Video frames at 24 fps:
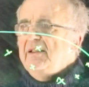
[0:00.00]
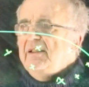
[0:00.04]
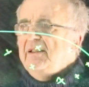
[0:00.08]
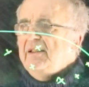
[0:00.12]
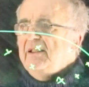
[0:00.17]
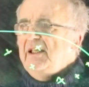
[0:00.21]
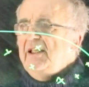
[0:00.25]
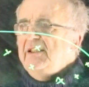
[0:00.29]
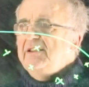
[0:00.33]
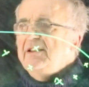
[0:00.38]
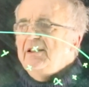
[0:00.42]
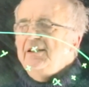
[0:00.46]

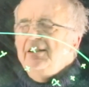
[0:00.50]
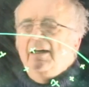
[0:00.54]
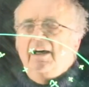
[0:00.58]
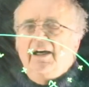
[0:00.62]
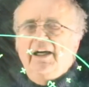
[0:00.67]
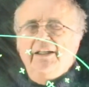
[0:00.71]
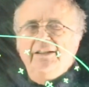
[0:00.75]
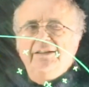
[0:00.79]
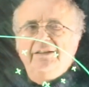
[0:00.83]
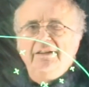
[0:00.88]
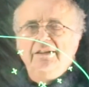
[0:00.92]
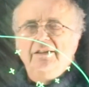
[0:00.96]
is an
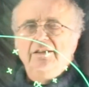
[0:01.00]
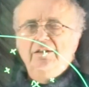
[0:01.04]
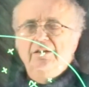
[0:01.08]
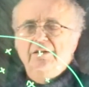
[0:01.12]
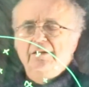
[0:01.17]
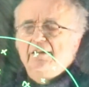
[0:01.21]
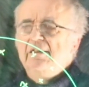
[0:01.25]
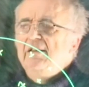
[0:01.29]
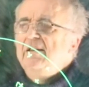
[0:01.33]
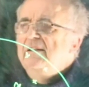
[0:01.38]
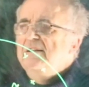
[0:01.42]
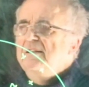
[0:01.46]

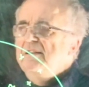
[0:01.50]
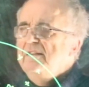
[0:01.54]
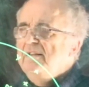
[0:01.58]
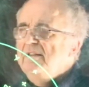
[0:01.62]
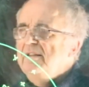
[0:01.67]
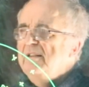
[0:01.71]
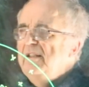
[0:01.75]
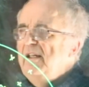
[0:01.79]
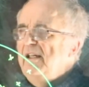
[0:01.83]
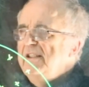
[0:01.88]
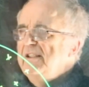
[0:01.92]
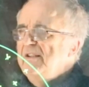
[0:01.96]
ideal
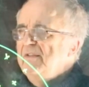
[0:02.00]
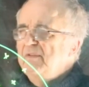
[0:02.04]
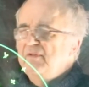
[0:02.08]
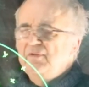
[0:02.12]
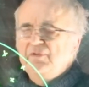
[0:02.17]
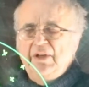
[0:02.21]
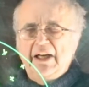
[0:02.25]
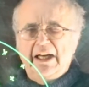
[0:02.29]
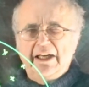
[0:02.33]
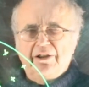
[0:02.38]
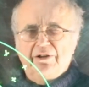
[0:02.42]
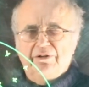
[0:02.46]
kind of
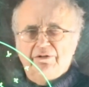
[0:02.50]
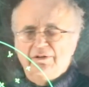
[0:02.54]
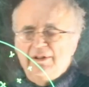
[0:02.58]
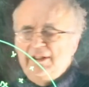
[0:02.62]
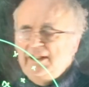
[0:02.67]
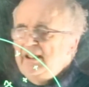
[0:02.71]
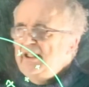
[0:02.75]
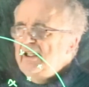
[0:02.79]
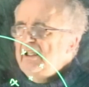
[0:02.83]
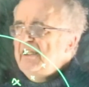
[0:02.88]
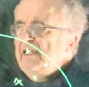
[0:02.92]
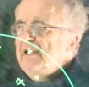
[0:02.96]

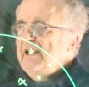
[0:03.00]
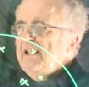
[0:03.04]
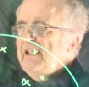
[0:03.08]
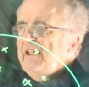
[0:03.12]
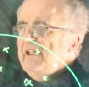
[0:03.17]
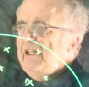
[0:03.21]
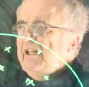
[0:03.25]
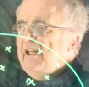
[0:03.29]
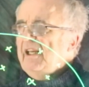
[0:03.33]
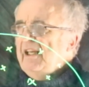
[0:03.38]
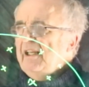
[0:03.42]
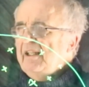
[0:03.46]
factory
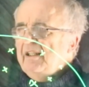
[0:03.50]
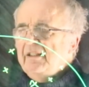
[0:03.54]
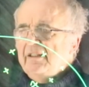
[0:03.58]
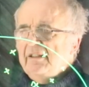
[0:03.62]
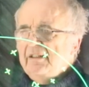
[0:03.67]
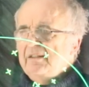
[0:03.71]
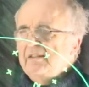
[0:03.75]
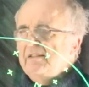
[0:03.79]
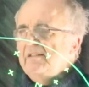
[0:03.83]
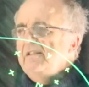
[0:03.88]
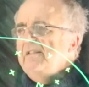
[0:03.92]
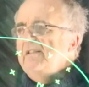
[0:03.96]

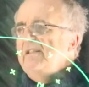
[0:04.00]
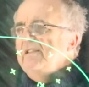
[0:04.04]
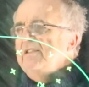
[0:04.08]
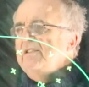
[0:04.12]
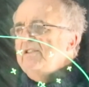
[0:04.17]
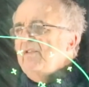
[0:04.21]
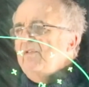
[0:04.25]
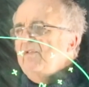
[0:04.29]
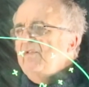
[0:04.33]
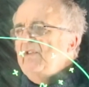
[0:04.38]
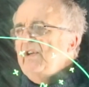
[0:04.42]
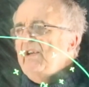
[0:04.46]
that's
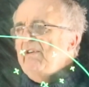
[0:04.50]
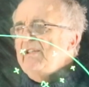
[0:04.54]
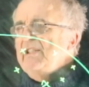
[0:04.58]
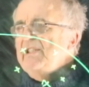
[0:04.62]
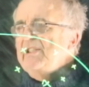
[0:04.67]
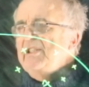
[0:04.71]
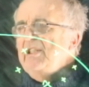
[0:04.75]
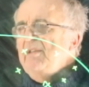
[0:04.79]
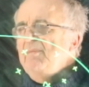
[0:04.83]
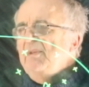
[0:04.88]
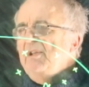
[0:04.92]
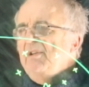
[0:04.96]
very
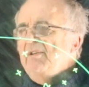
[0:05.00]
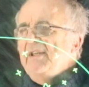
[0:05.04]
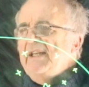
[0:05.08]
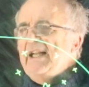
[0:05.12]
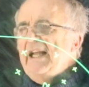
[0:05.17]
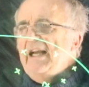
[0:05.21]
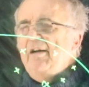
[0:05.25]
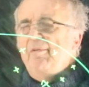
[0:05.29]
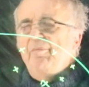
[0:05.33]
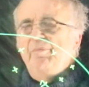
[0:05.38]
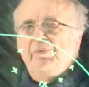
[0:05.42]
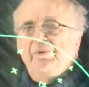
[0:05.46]
similar in
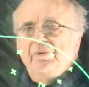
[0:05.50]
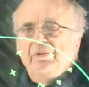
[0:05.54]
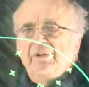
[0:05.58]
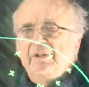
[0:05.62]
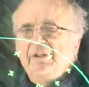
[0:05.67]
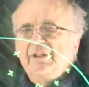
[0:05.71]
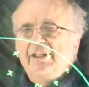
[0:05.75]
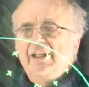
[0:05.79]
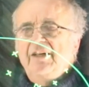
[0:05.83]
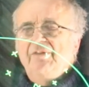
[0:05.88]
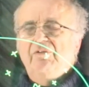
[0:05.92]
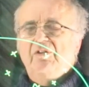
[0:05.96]
output
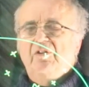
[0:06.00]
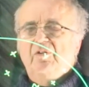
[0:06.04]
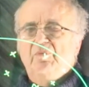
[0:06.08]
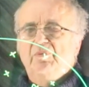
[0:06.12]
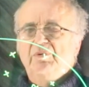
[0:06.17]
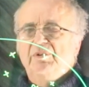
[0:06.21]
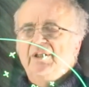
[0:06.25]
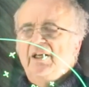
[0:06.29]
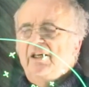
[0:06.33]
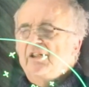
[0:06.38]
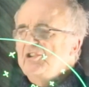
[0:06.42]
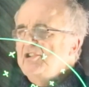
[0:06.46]
and level of
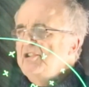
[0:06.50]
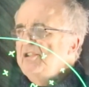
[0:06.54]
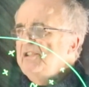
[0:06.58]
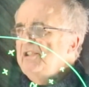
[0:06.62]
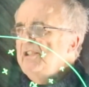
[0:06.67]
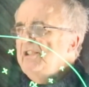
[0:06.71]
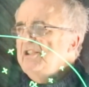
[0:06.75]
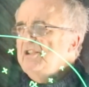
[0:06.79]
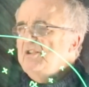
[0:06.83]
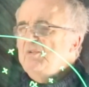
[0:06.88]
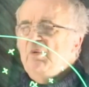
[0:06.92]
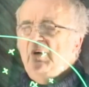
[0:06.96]
production to
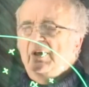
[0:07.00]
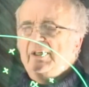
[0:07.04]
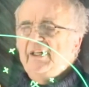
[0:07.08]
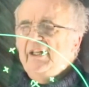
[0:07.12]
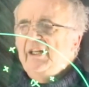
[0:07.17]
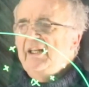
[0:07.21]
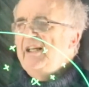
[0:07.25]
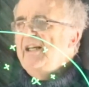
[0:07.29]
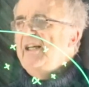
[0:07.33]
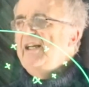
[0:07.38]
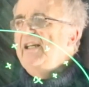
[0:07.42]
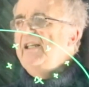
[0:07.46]
this one
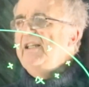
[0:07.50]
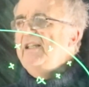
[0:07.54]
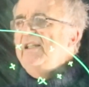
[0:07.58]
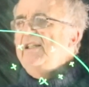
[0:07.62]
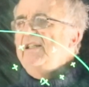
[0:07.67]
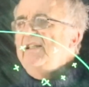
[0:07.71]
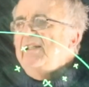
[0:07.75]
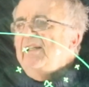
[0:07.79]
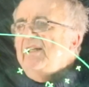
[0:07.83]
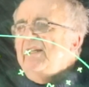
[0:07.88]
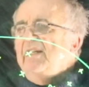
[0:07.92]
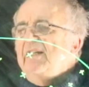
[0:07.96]
here,
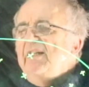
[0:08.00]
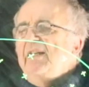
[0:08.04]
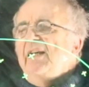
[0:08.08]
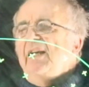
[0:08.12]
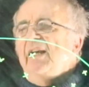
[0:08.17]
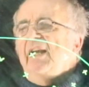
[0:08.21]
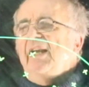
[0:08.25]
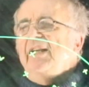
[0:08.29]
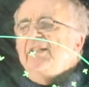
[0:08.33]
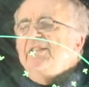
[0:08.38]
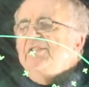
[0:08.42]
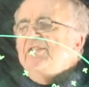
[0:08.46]

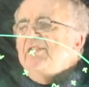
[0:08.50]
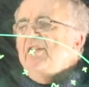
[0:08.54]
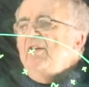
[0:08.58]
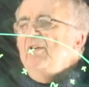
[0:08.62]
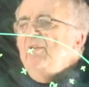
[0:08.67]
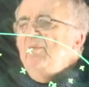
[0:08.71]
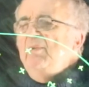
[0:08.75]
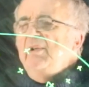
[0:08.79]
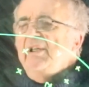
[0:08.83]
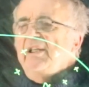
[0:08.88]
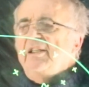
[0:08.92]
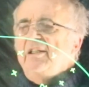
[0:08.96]
and so
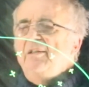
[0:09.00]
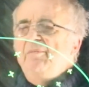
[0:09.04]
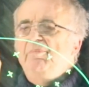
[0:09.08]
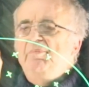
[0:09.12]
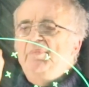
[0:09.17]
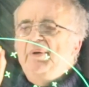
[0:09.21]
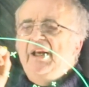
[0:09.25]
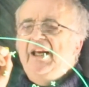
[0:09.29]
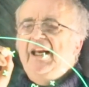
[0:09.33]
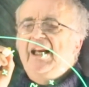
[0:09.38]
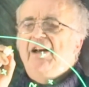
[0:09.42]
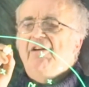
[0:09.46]
we're
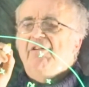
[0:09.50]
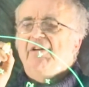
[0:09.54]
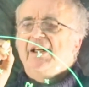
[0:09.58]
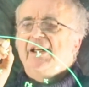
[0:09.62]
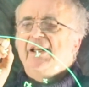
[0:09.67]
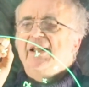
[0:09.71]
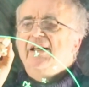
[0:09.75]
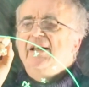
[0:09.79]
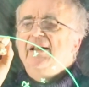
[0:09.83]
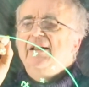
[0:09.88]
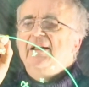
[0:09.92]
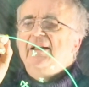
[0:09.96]

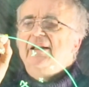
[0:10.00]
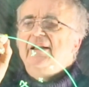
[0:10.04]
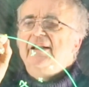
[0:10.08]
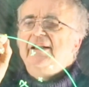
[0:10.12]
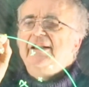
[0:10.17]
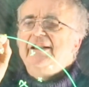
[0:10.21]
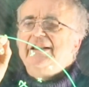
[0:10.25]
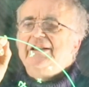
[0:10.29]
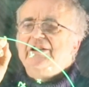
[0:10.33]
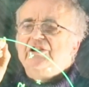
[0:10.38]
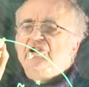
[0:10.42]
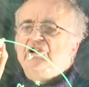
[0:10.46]
comparing
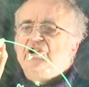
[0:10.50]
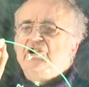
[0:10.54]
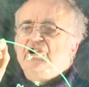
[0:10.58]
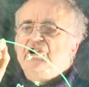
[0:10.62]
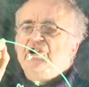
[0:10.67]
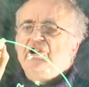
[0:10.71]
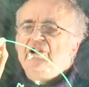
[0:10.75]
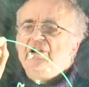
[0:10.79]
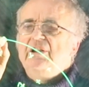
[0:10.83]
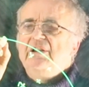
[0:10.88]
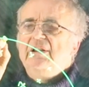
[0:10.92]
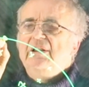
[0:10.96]

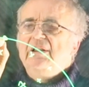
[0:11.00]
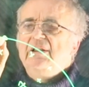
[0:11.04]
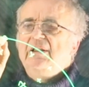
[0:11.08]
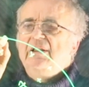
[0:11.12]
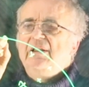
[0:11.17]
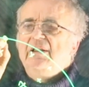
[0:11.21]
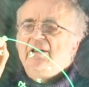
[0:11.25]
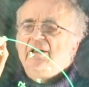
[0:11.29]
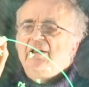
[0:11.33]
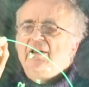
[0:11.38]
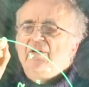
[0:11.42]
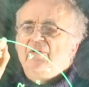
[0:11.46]
each
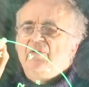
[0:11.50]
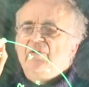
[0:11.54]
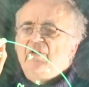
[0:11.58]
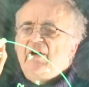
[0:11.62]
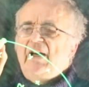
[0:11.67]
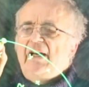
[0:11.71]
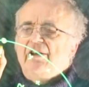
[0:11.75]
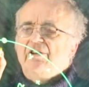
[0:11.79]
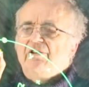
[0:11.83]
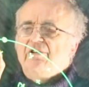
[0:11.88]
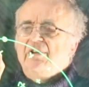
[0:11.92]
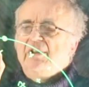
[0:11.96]

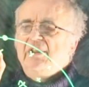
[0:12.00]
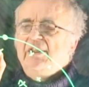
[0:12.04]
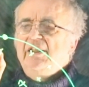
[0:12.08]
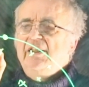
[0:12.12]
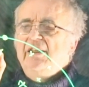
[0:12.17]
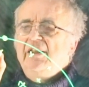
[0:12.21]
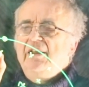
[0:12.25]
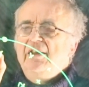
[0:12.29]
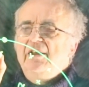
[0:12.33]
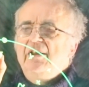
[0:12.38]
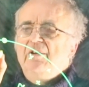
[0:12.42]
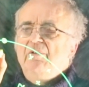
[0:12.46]

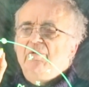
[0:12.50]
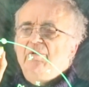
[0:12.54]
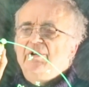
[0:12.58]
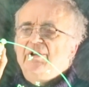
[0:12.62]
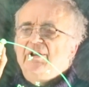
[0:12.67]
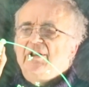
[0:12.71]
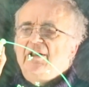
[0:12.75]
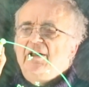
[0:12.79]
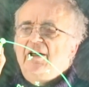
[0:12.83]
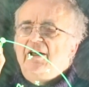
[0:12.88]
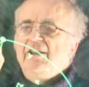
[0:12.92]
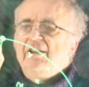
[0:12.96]
factory with
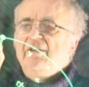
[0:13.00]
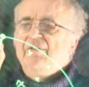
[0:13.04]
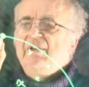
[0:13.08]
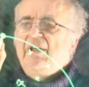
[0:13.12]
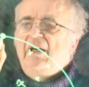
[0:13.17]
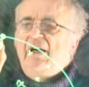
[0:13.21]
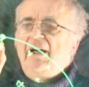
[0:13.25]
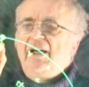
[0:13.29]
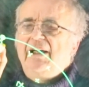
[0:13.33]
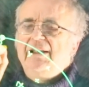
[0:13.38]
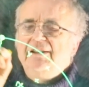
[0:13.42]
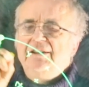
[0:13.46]
a kind of
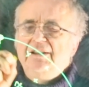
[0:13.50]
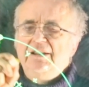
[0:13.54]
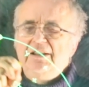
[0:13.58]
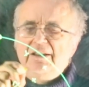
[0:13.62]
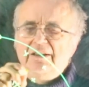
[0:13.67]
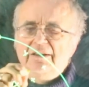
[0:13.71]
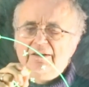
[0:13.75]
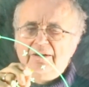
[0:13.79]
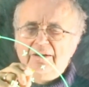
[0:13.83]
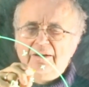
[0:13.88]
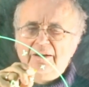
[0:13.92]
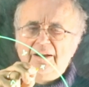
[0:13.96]

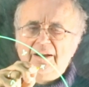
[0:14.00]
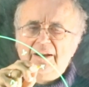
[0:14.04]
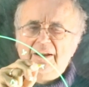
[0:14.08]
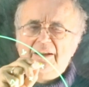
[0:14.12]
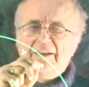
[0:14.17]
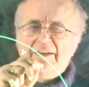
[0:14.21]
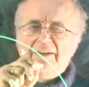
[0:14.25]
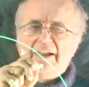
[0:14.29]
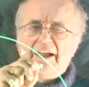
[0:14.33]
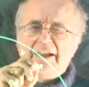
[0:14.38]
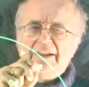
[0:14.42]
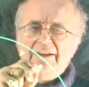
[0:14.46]
ideal
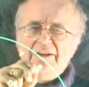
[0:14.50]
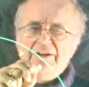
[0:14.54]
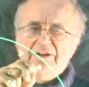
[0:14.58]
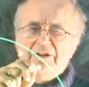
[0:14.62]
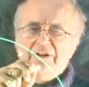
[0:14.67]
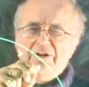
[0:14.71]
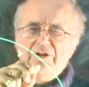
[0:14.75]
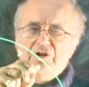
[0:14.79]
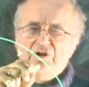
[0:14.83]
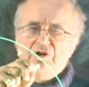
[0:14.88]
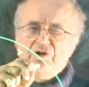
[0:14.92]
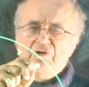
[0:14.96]
that is
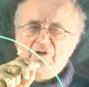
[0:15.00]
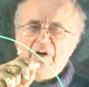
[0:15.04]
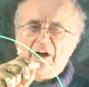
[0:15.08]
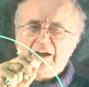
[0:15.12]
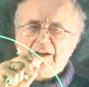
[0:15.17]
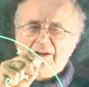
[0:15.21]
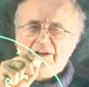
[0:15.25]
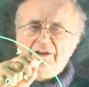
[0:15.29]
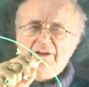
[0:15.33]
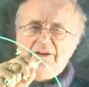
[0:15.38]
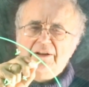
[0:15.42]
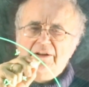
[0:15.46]

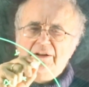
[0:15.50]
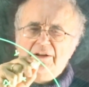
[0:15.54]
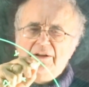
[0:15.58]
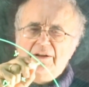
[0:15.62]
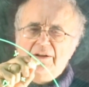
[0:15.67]
constructed